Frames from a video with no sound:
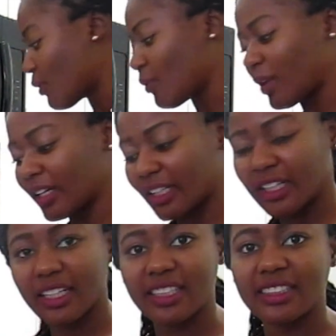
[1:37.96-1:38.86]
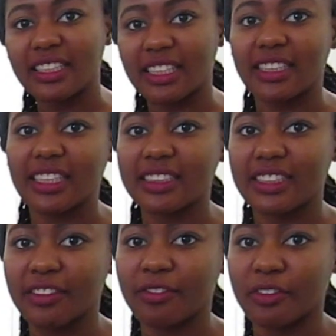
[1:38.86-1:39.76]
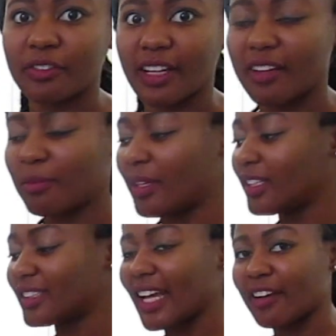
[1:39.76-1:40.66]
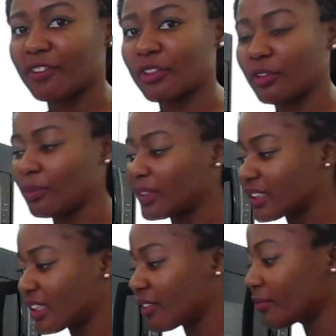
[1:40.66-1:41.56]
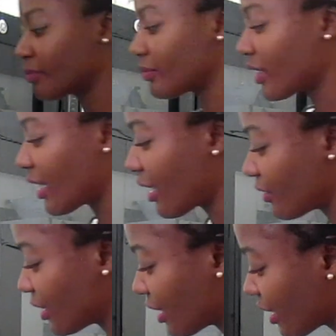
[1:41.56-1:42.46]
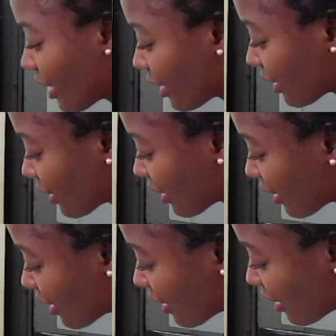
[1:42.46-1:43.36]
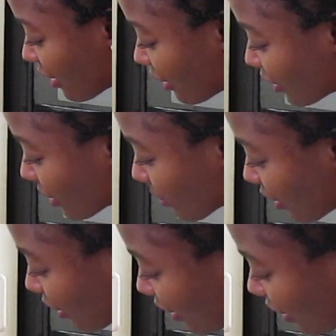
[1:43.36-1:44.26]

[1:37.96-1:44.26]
water, and to let that sit for 5 minutes after you whisk it. And I've done that. I'm going to go ahead